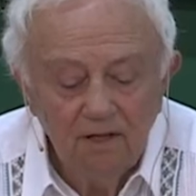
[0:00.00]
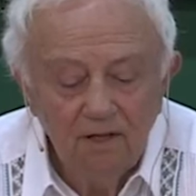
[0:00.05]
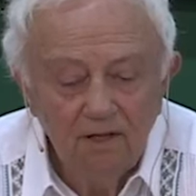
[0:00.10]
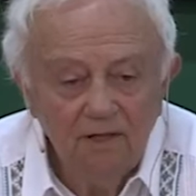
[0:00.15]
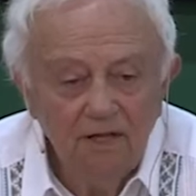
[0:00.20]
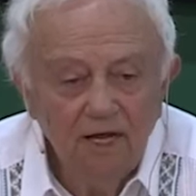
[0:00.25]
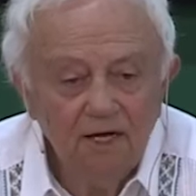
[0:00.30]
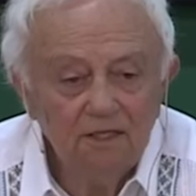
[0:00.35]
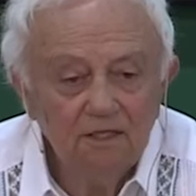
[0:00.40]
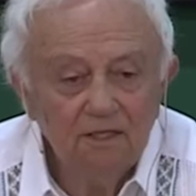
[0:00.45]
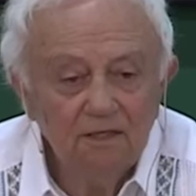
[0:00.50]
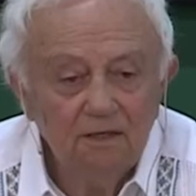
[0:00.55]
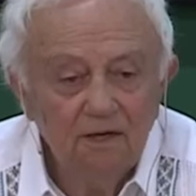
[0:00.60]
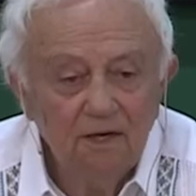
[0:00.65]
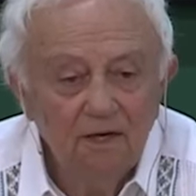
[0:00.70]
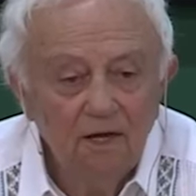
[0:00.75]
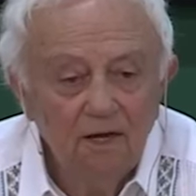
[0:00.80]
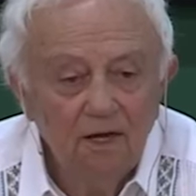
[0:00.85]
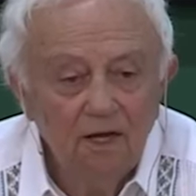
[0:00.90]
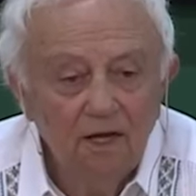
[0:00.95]
that
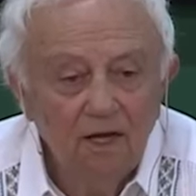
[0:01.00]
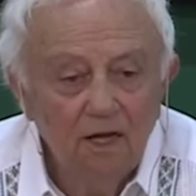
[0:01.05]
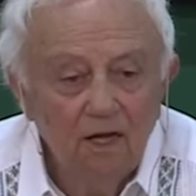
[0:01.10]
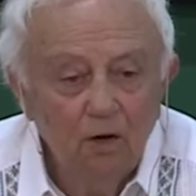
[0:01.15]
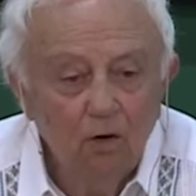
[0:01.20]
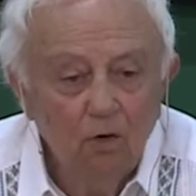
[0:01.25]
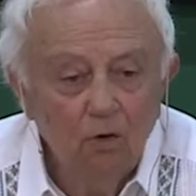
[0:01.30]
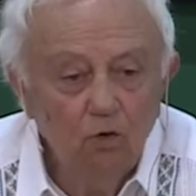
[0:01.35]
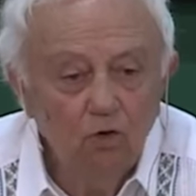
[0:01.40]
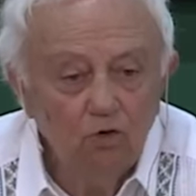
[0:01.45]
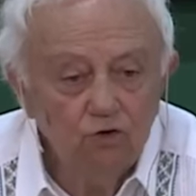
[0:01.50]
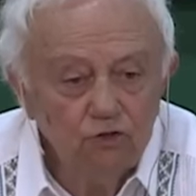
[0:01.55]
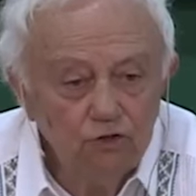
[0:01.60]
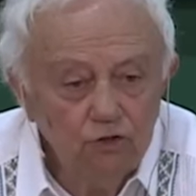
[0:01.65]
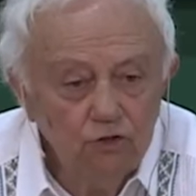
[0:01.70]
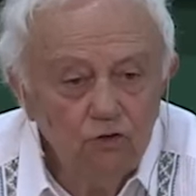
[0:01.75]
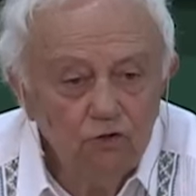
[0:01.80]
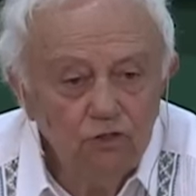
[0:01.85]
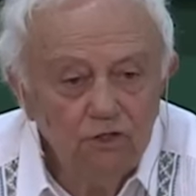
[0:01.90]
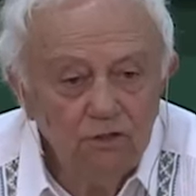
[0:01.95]
was
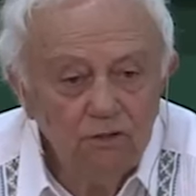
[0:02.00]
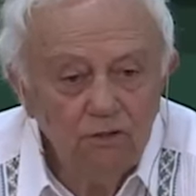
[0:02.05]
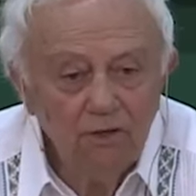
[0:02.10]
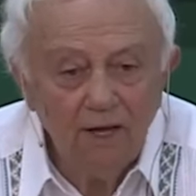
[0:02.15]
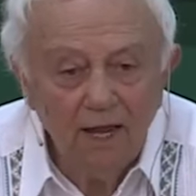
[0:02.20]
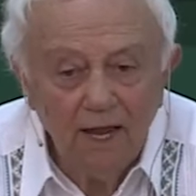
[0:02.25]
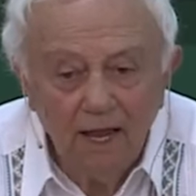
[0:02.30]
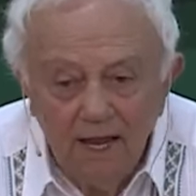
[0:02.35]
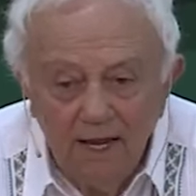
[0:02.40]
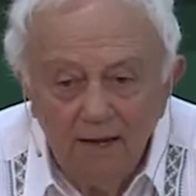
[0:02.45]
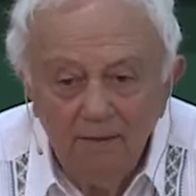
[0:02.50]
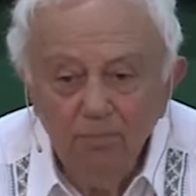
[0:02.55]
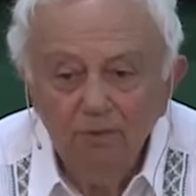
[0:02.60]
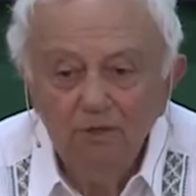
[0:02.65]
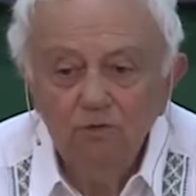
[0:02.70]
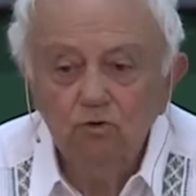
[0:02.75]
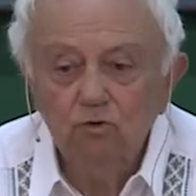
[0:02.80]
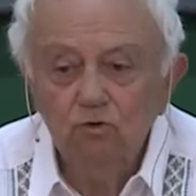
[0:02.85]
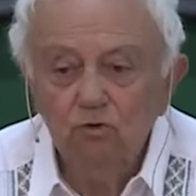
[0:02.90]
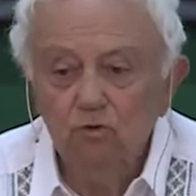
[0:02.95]
not
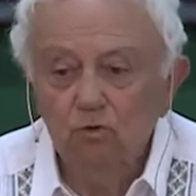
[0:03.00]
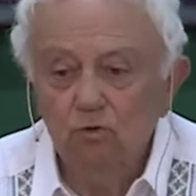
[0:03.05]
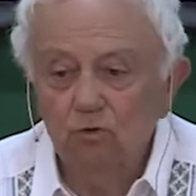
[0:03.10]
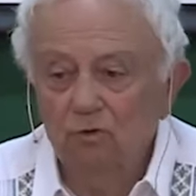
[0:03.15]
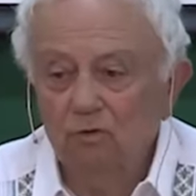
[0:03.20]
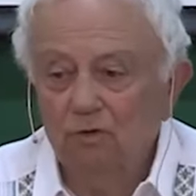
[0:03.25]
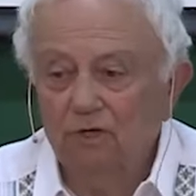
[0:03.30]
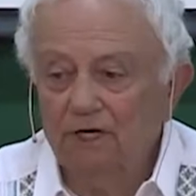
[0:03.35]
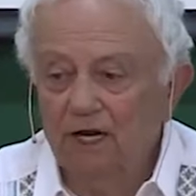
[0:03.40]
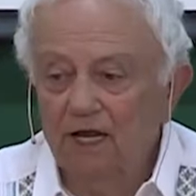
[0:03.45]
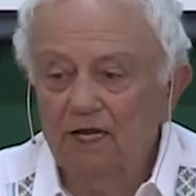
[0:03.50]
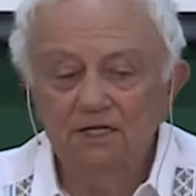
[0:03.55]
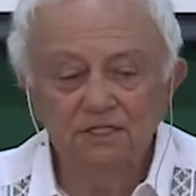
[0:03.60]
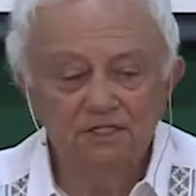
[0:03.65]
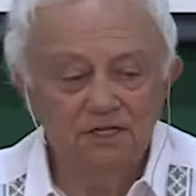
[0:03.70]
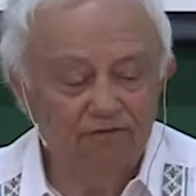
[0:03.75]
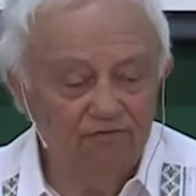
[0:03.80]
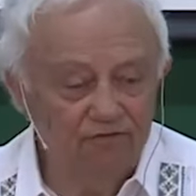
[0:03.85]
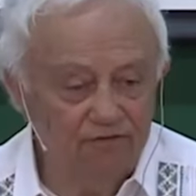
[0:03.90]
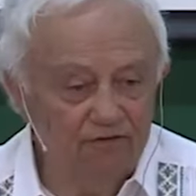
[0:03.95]
able to
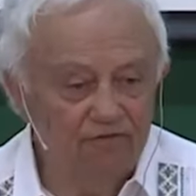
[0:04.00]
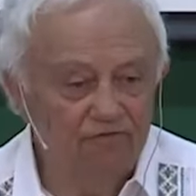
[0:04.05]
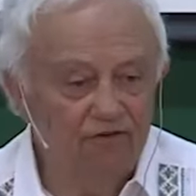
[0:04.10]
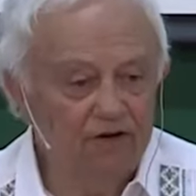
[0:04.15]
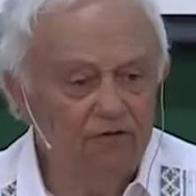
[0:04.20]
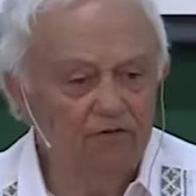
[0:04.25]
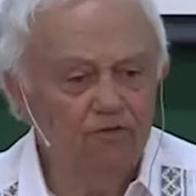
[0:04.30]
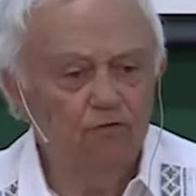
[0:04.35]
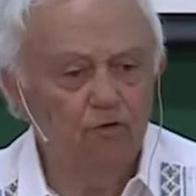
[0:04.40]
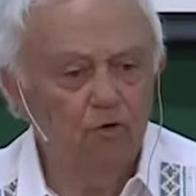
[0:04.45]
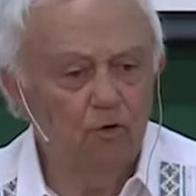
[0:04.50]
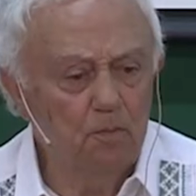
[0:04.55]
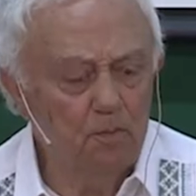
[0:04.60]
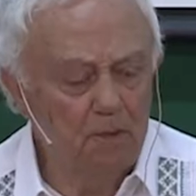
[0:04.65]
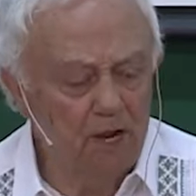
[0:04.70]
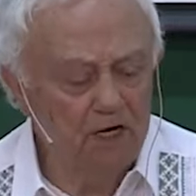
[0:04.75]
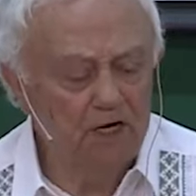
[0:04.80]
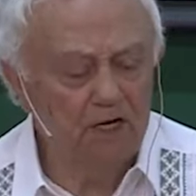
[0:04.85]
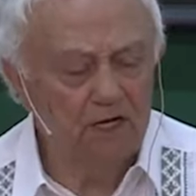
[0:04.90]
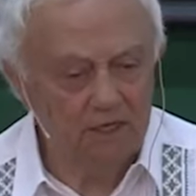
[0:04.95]
raise a fever for
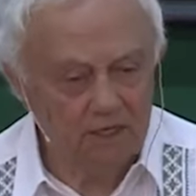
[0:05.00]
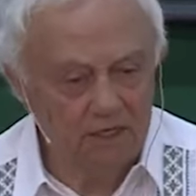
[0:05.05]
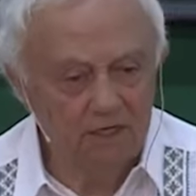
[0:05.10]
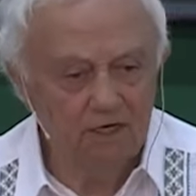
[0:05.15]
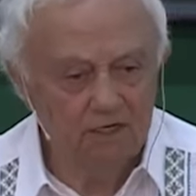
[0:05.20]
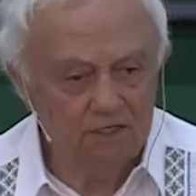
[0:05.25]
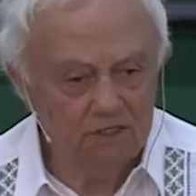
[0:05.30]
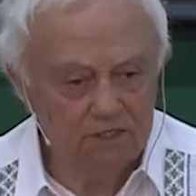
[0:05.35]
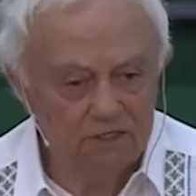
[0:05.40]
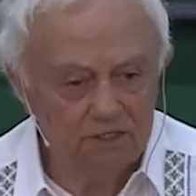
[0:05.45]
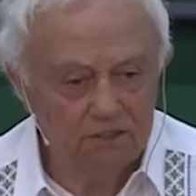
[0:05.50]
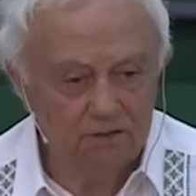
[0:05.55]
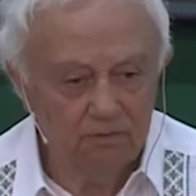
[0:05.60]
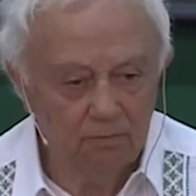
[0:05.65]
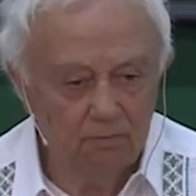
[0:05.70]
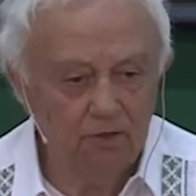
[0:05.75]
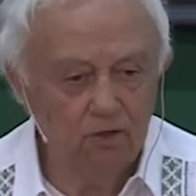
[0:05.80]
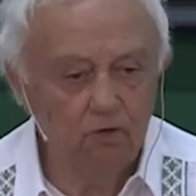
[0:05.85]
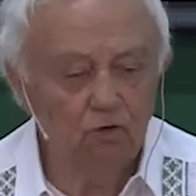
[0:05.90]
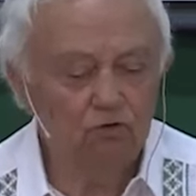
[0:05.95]
many years
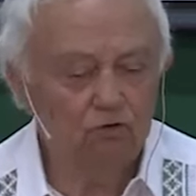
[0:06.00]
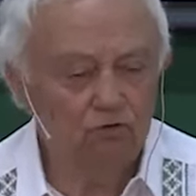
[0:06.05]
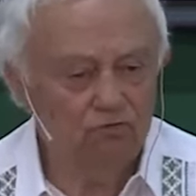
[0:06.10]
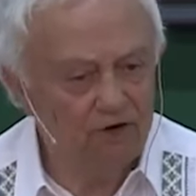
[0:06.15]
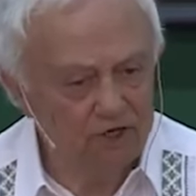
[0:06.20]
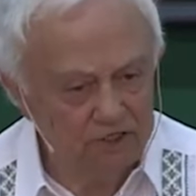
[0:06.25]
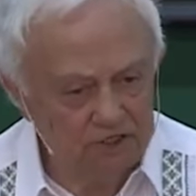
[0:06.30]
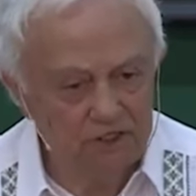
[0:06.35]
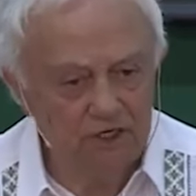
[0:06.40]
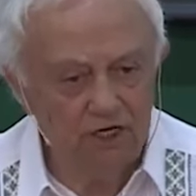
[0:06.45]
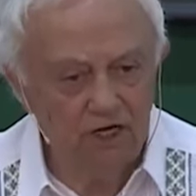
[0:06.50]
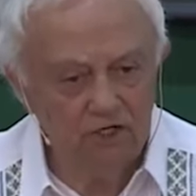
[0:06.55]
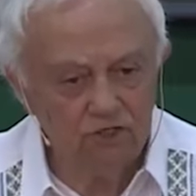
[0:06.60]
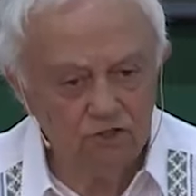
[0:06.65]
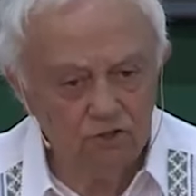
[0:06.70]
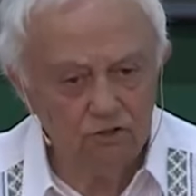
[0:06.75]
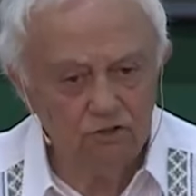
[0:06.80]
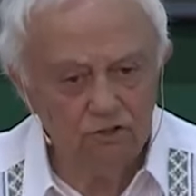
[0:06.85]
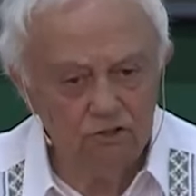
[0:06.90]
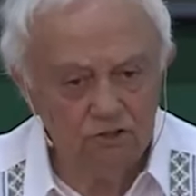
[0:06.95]
because of
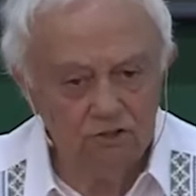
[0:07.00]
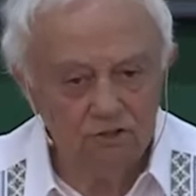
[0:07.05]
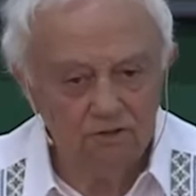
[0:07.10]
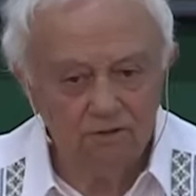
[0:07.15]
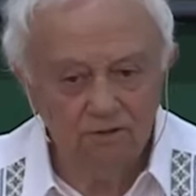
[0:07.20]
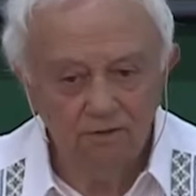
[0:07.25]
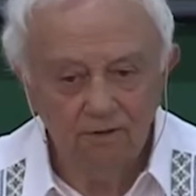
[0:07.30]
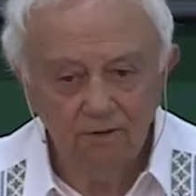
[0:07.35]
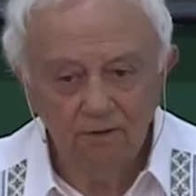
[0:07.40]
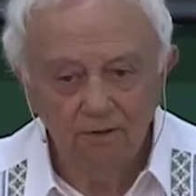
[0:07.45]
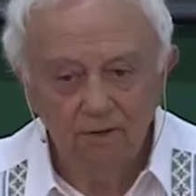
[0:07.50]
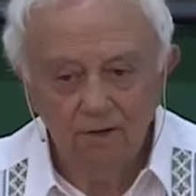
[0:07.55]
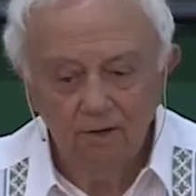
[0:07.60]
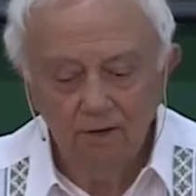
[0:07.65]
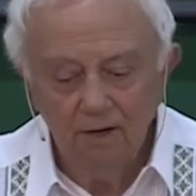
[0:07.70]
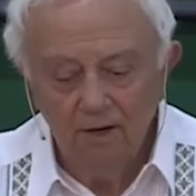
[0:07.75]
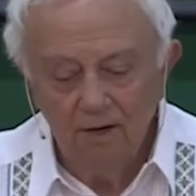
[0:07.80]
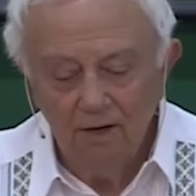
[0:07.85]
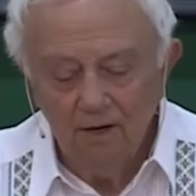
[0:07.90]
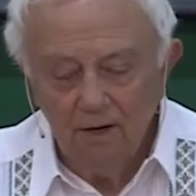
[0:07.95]
vaccinations?
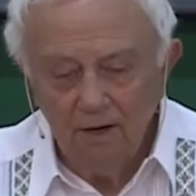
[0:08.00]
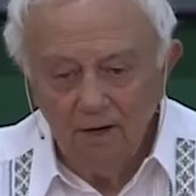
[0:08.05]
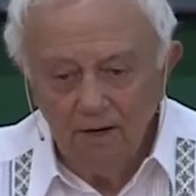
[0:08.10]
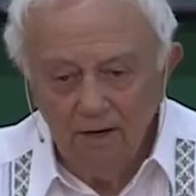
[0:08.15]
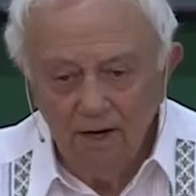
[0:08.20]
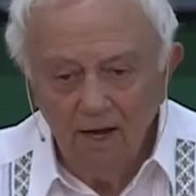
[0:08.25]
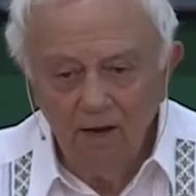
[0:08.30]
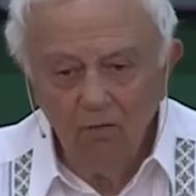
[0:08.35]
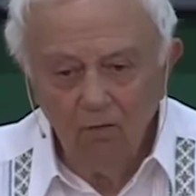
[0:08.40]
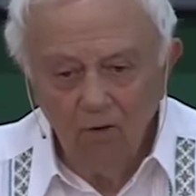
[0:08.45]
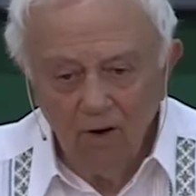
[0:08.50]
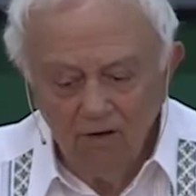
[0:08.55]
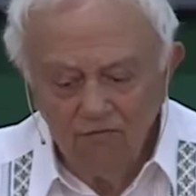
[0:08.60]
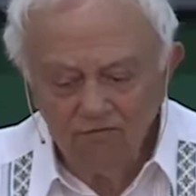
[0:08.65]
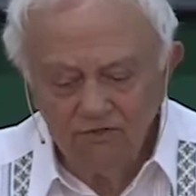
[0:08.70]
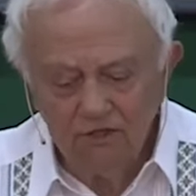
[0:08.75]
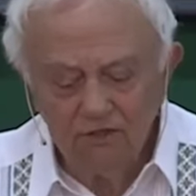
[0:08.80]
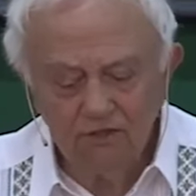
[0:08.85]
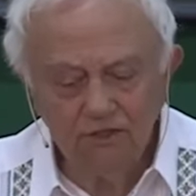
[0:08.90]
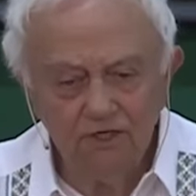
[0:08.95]
Now,
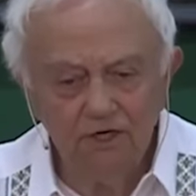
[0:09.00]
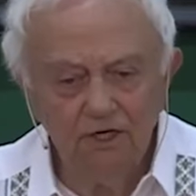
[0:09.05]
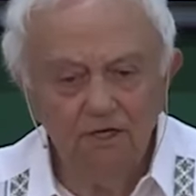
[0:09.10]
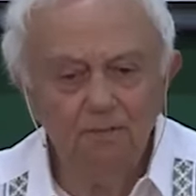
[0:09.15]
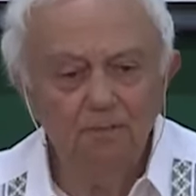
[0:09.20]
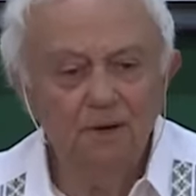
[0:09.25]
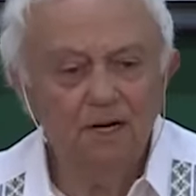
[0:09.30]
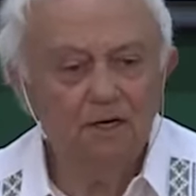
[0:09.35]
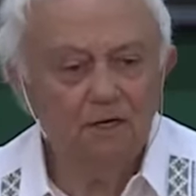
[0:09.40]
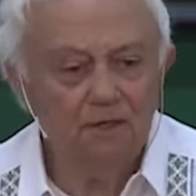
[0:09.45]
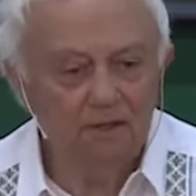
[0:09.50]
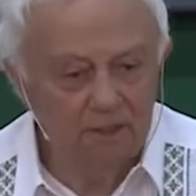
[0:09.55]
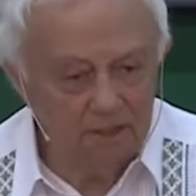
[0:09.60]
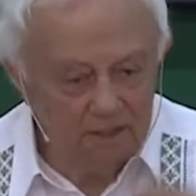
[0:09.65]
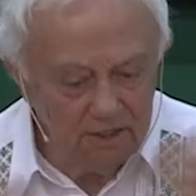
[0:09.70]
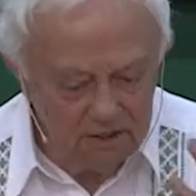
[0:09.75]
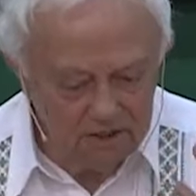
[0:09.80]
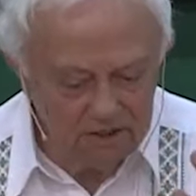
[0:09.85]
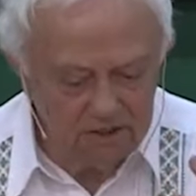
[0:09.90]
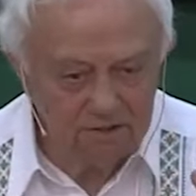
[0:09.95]
after treatment,
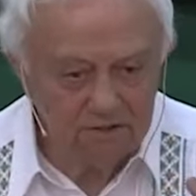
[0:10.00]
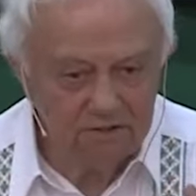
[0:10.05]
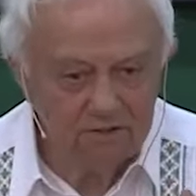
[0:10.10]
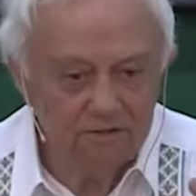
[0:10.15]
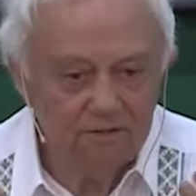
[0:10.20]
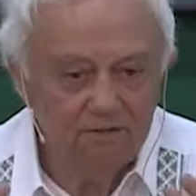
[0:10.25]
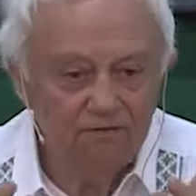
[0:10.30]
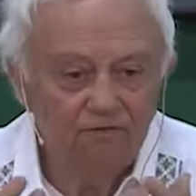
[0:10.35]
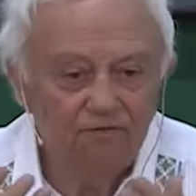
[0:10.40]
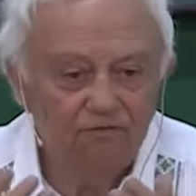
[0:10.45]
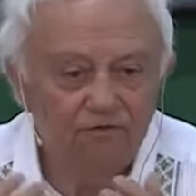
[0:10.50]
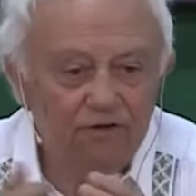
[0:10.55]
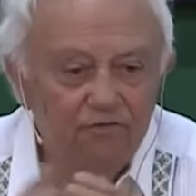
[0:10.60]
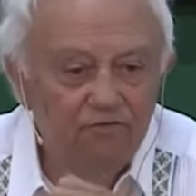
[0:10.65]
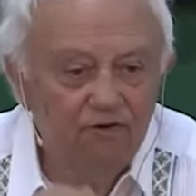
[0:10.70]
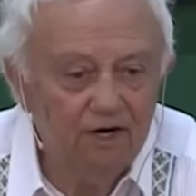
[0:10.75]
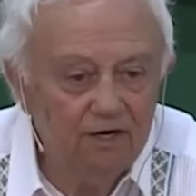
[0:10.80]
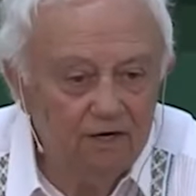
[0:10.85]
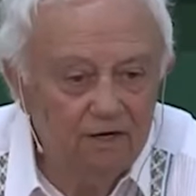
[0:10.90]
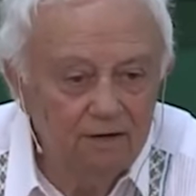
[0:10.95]
there is
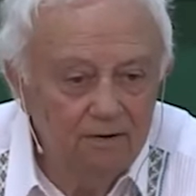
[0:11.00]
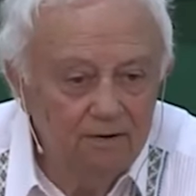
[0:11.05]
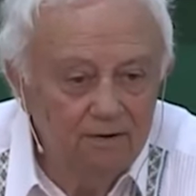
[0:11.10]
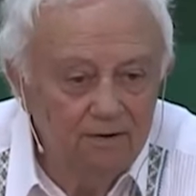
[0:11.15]
fever.